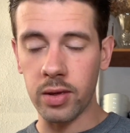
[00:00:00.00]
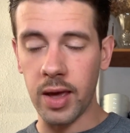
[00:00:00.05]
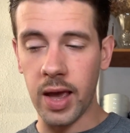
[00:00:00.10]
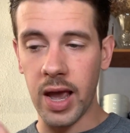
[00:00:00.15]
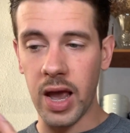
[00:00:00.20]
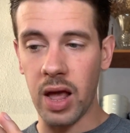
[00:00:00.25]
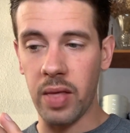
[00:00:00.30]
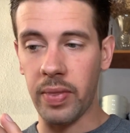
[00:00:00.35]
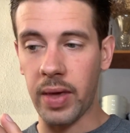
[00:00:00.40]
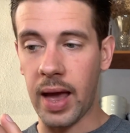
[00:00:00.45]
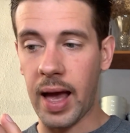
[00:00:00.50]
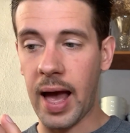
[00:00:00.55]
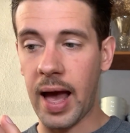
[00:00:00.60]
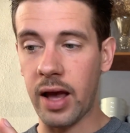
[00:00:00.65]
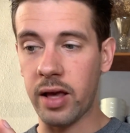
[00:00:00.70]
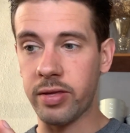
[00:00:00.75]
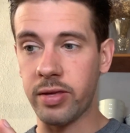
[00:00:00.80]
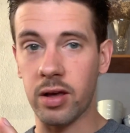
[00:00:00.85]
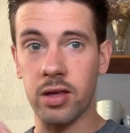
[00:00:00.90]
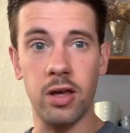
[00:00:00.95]
and that has
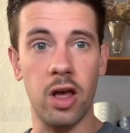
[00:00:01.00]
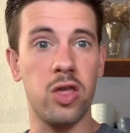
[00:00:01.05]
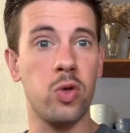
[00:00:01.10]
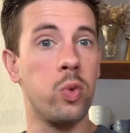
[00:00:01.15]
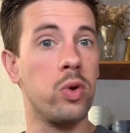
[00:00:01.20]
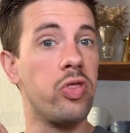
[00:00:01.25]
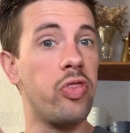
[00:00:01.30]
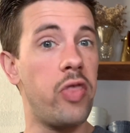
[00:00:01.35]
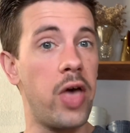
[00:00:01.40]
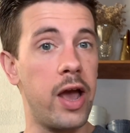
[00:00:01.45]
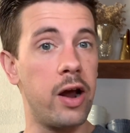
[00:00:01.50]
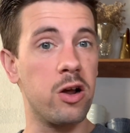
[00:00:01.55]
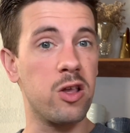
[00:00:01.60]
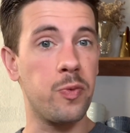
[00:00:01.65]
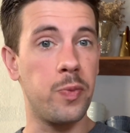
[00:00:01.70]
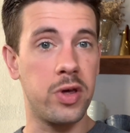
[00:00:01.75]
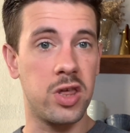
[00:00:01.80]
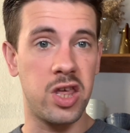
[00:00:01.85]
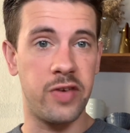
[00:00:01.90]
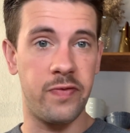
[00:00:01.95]
success with their
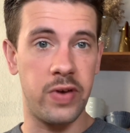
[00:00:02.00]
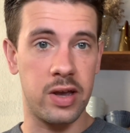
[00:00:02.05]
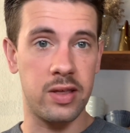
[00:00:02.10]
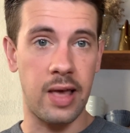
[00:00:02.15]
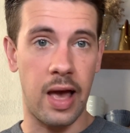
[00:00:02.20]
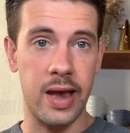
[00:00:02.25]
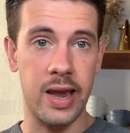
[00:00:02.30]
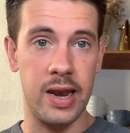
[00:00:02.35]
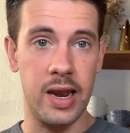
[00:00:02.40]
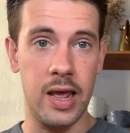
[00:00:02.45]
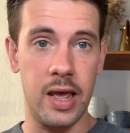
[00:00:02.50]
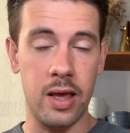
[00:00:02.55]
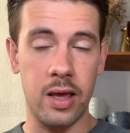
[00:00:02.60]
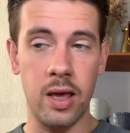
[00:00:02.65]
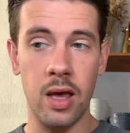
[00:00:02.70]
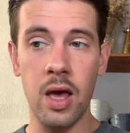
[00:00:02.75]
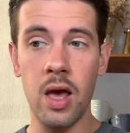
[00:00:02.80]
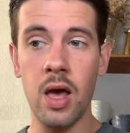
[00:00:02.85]
specific technique.